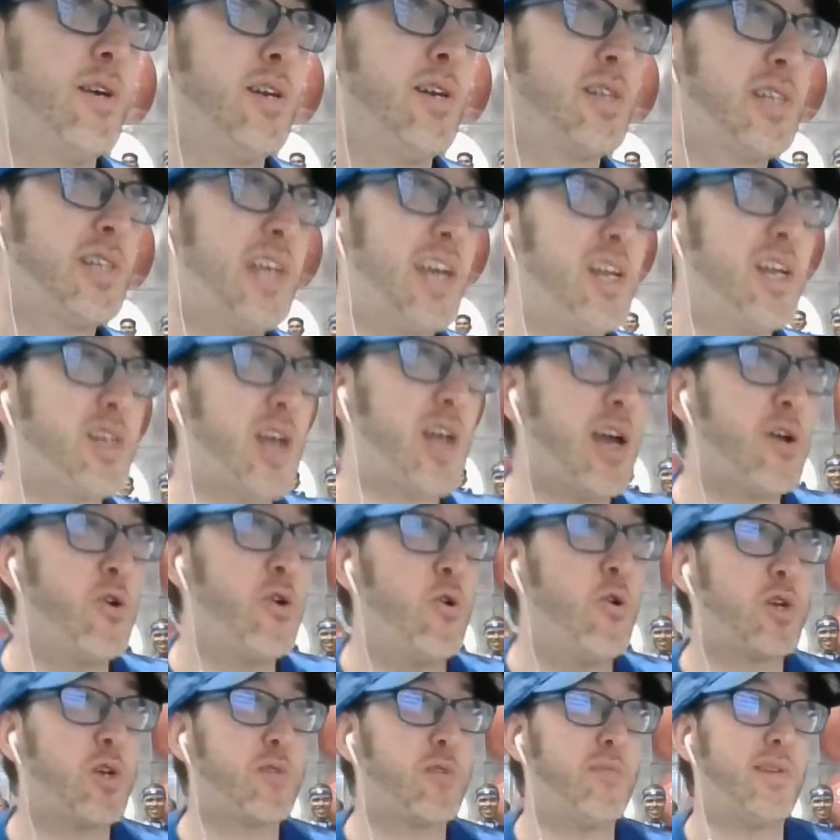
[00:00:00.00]
TJ
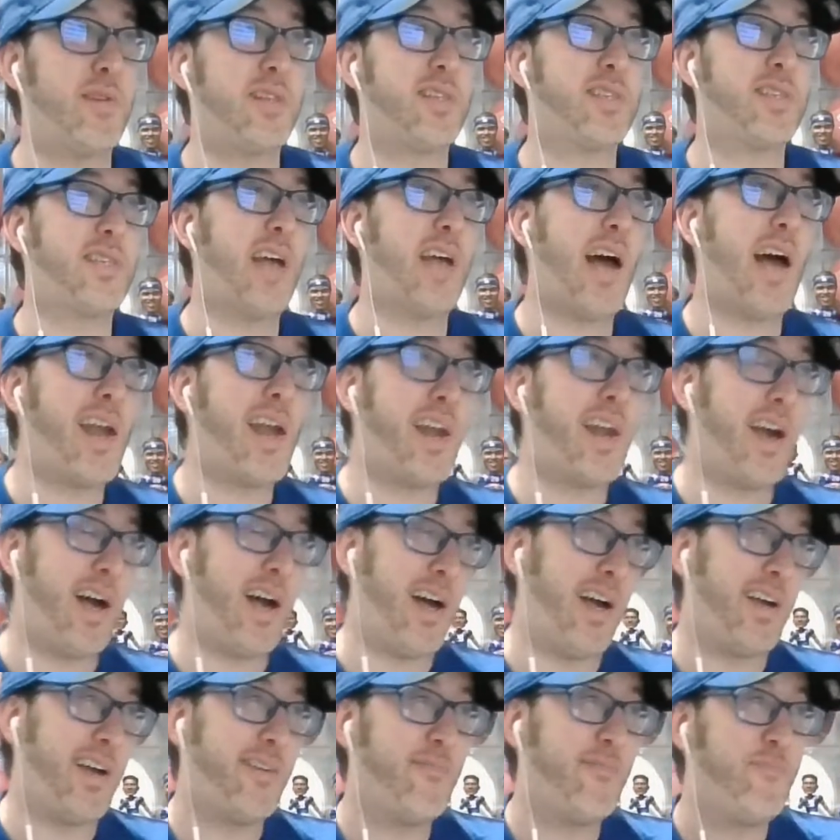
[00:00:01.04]
Hushman
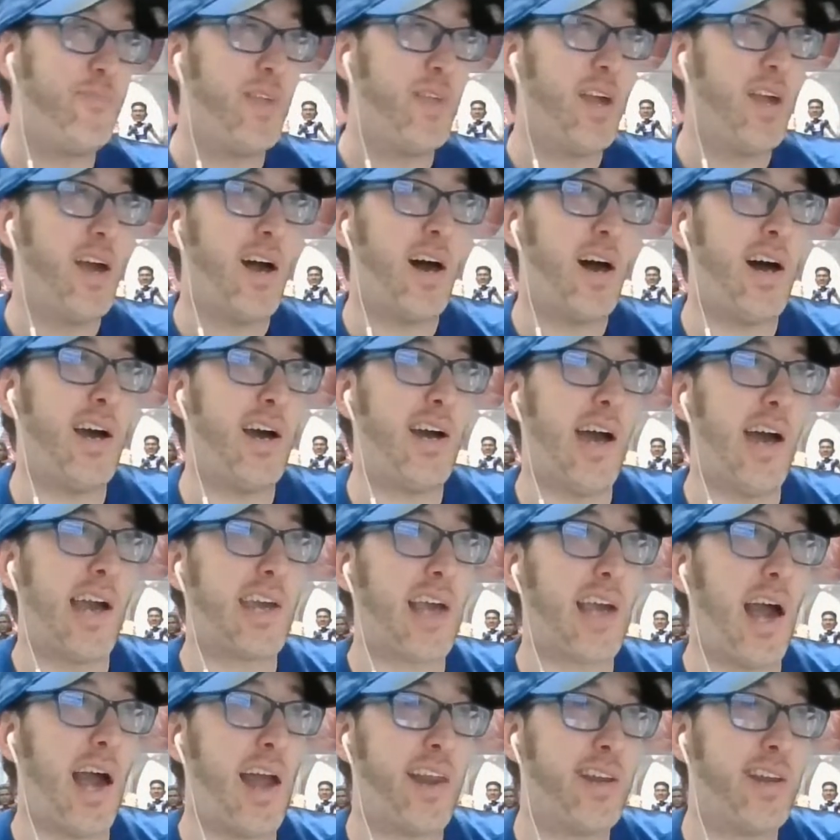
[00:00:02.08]
Zada. I
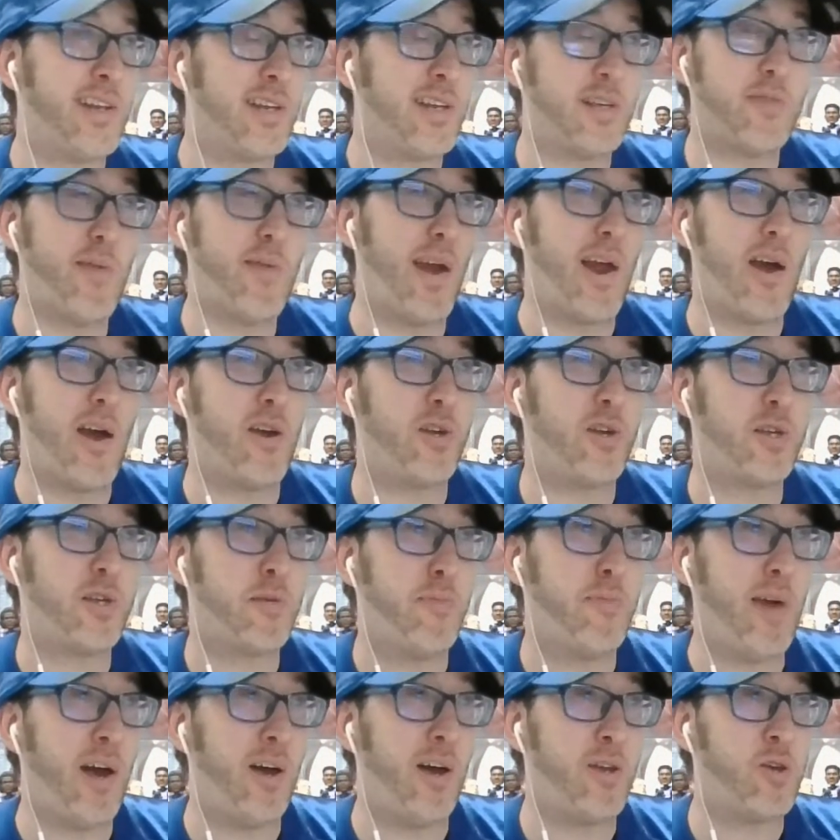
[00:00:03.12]
got it. That's not how you
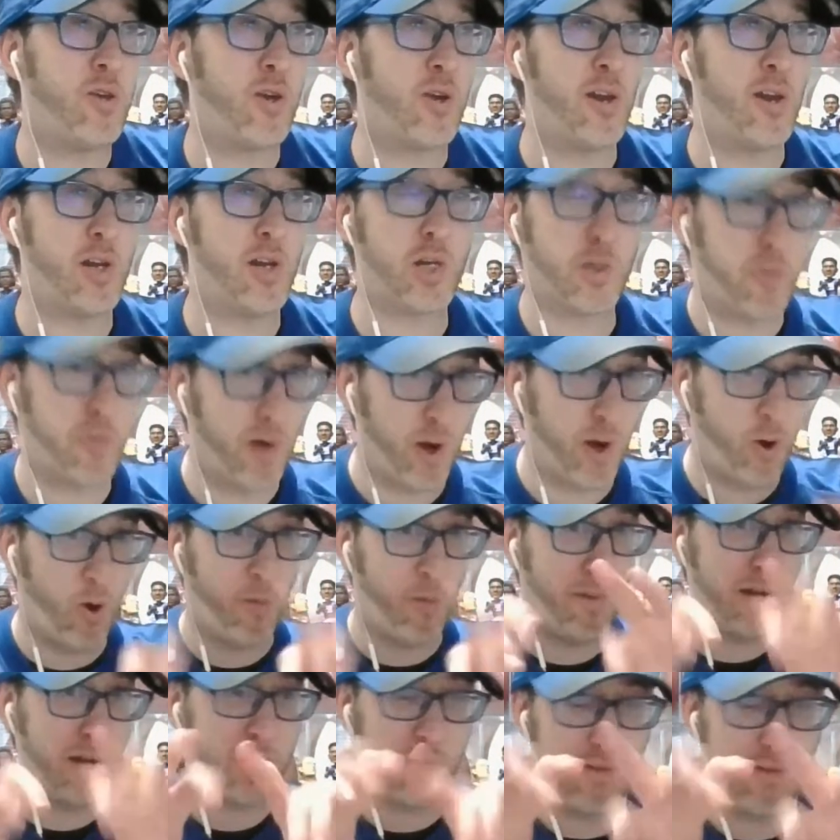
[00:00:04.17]
spell it. You could have just put a whole
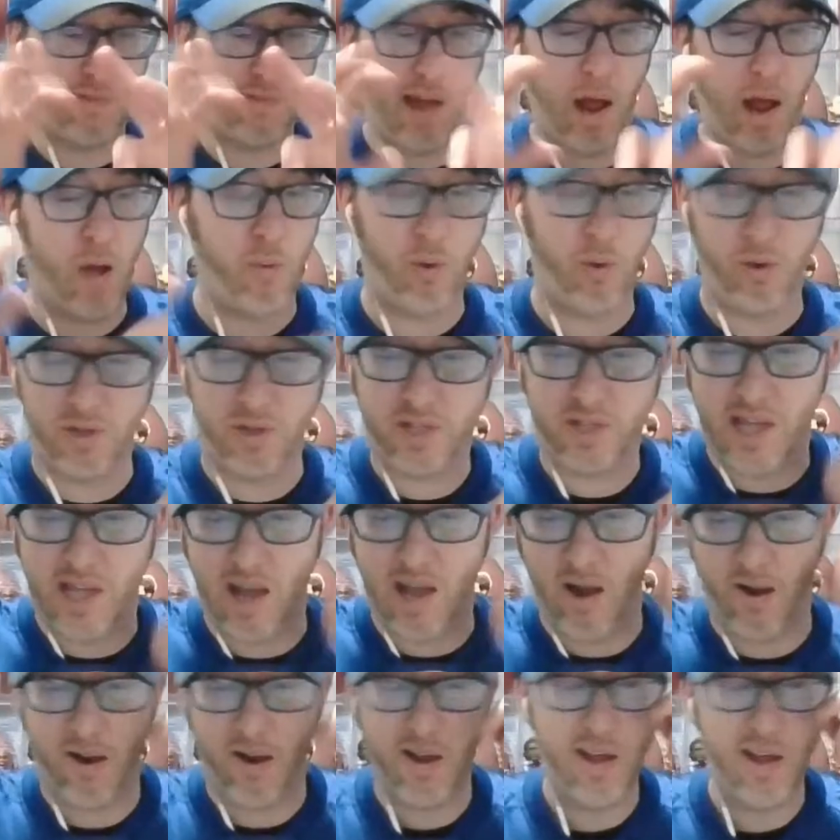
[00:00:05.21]
bunch of vowels
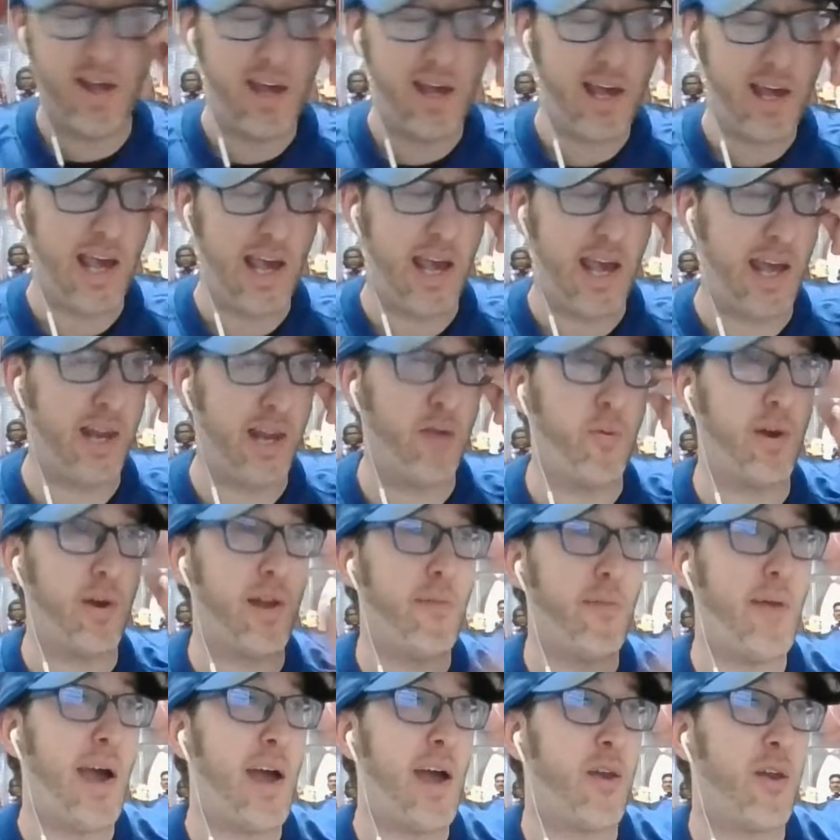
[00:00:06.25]
and it wouldn't
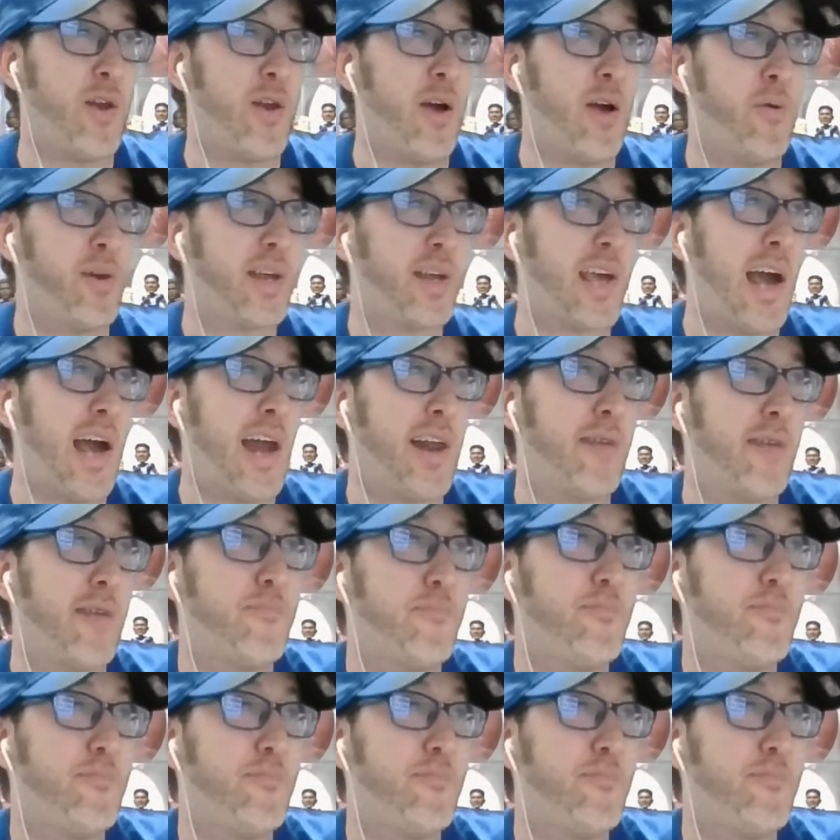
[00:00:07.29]
have mattered. I would have got it.